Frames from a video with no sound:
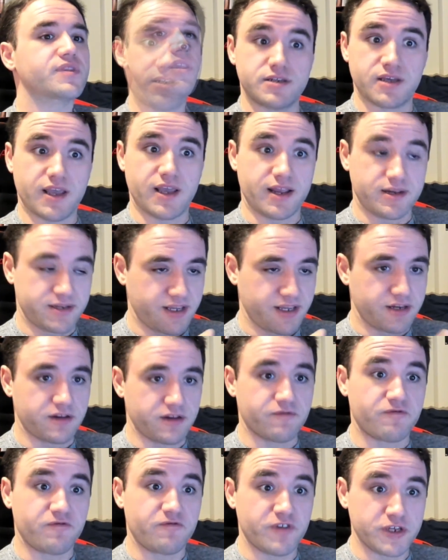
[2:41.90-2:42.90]
an
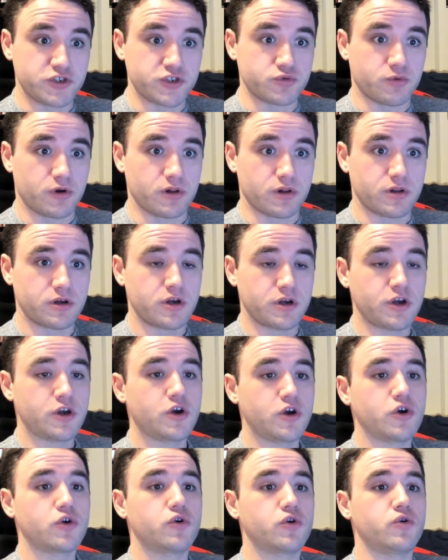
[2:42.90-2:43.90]
individual
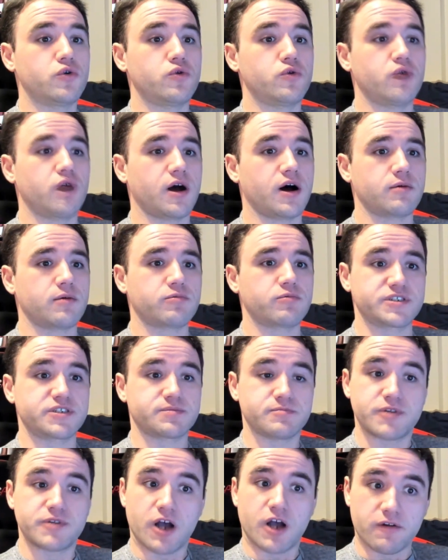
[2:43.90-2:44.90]
who was
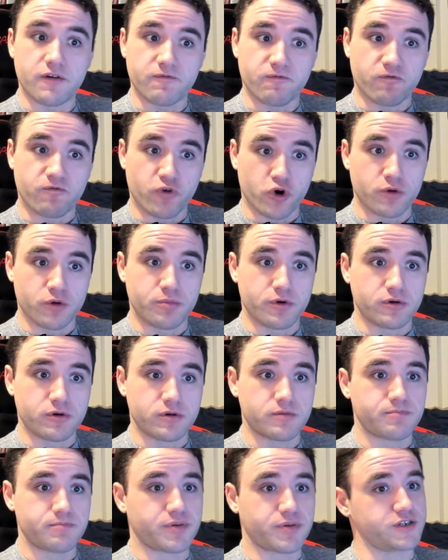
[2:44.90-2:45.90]
nonverbal,
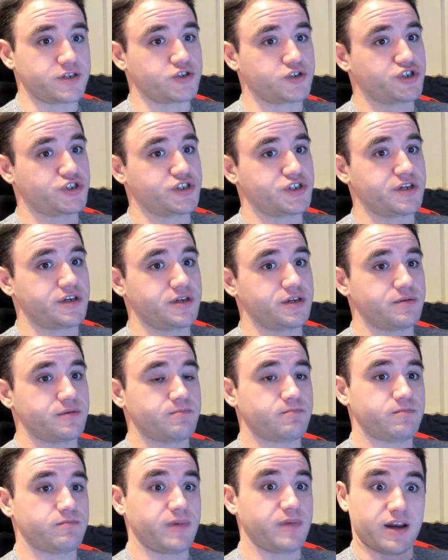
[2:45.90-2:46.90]
but she
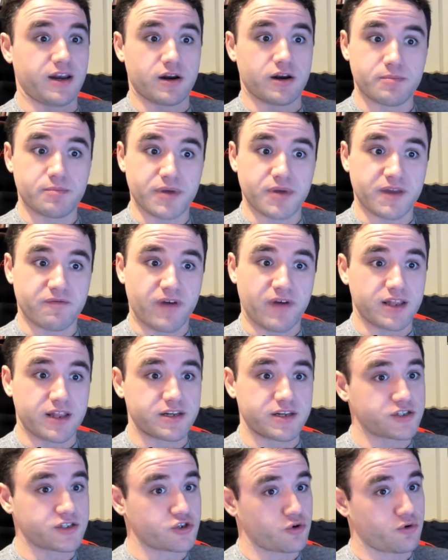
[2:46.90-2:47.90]
ended up being
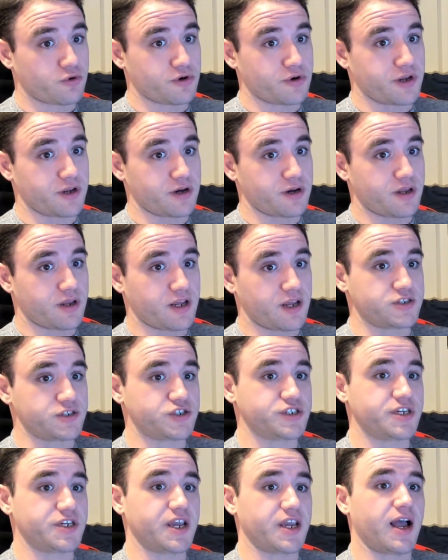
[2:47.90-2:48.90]
valedictorian, and
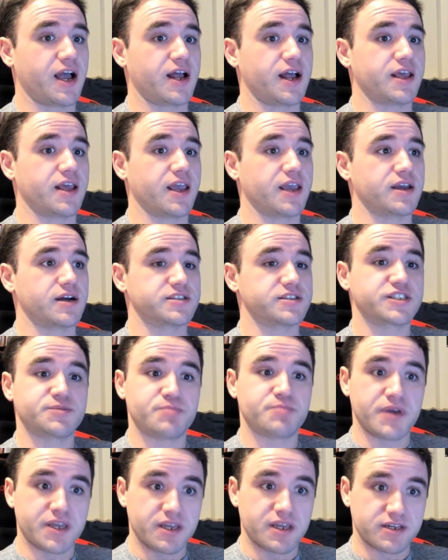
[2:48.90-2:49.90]
she had a
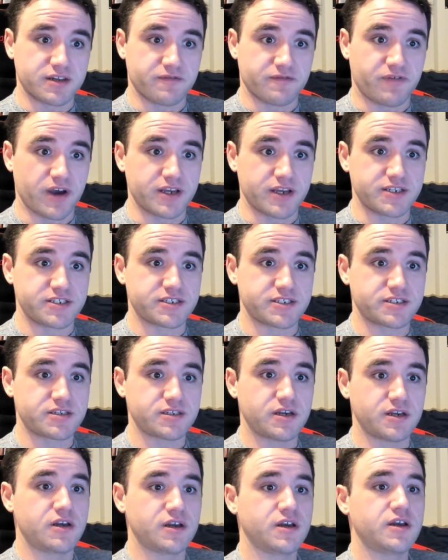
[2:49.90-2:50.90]
speaking device
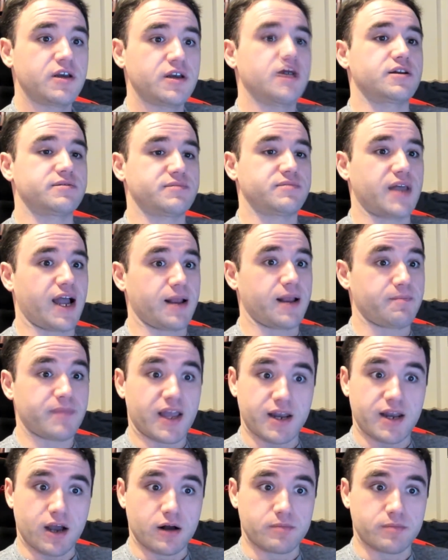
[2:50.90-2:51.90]
that had
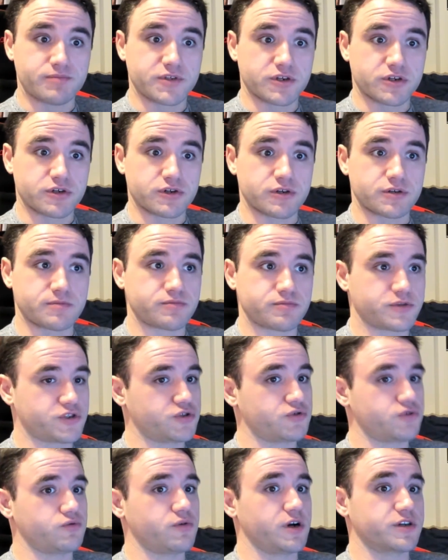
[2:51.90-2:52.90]
helped her
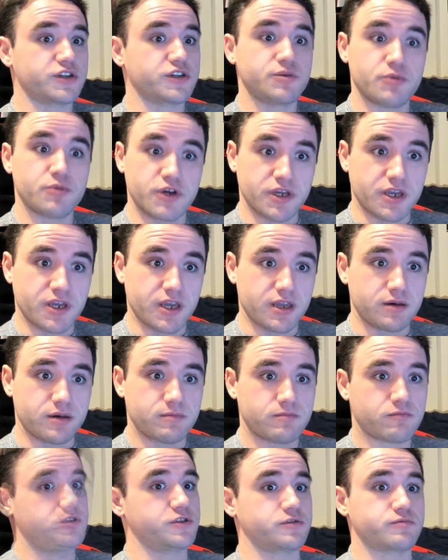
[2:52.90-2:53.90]
to communicate
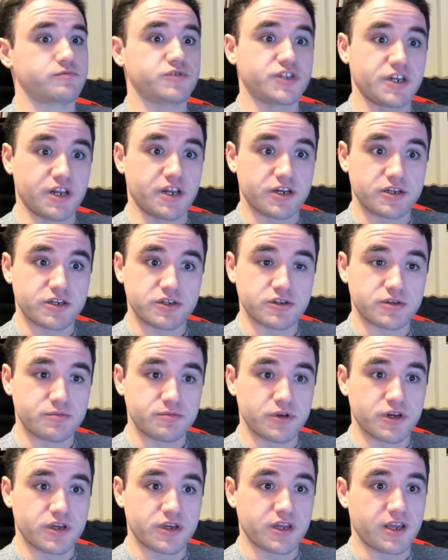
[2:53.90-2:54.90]
what she needed to
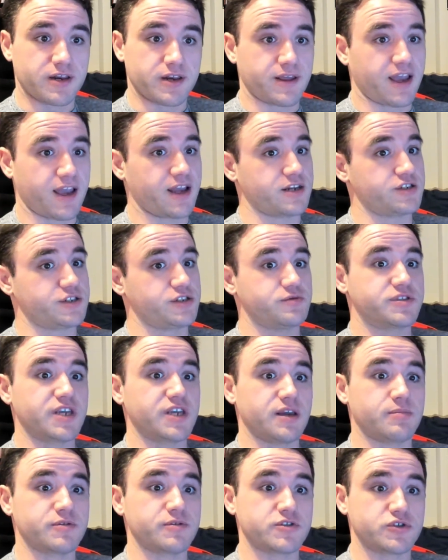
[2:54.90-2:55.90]
communicate, and she was
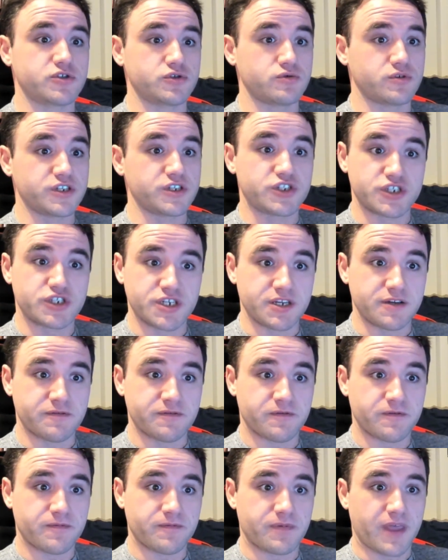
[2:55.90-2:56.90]
able to achieve
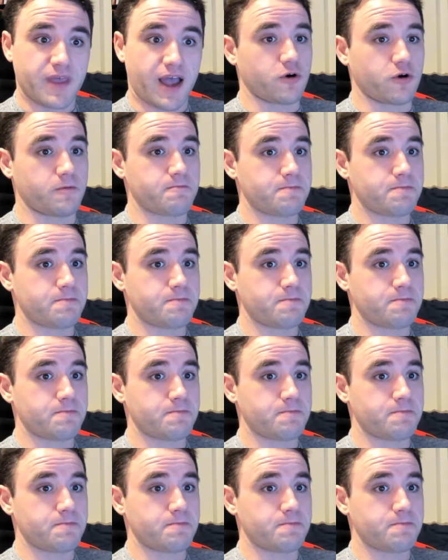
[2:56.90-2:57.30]
that